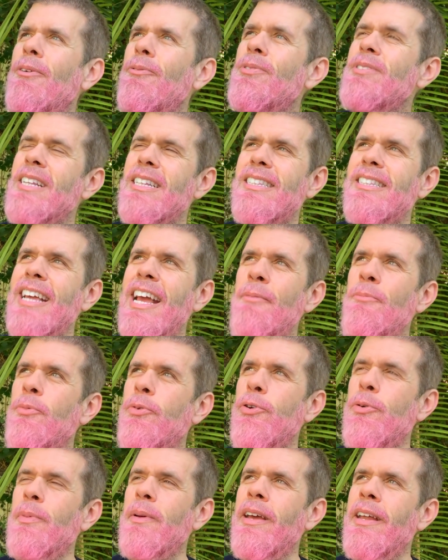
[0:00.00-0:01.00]
Was it Sam
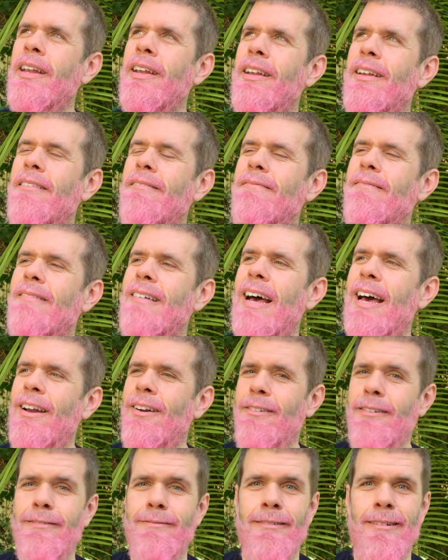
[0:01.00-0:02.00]
Rubin I
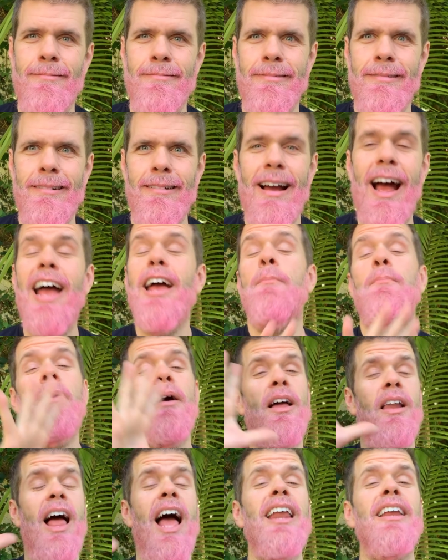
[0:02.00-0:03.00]
don't remember. I
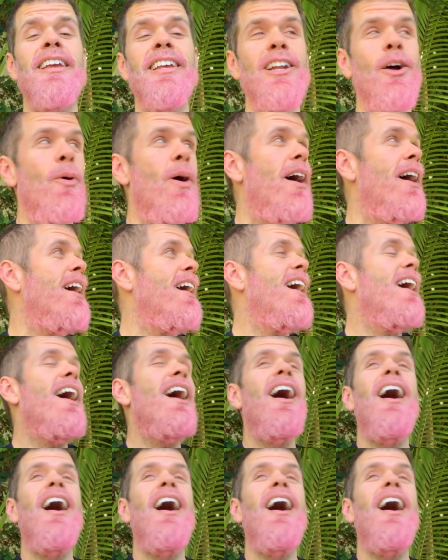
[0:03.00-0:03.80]
apologize. You know what?